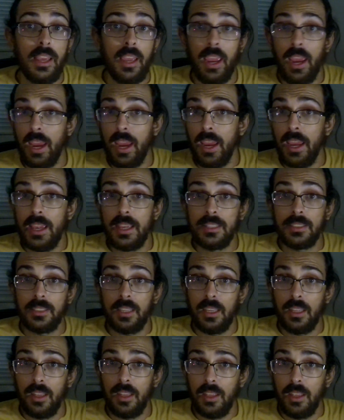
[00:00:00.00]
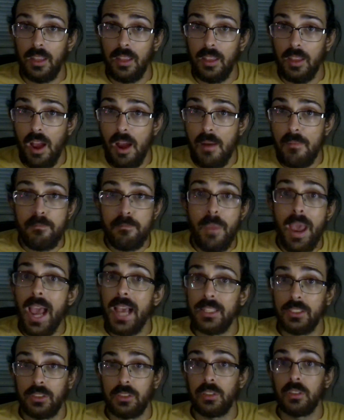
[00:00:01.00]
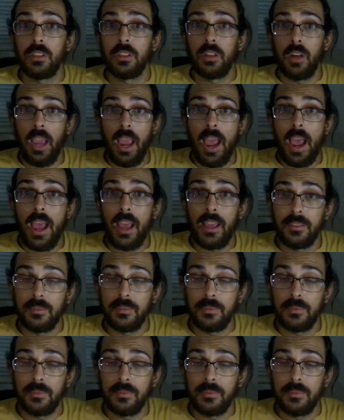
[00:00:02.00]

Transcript: is a master at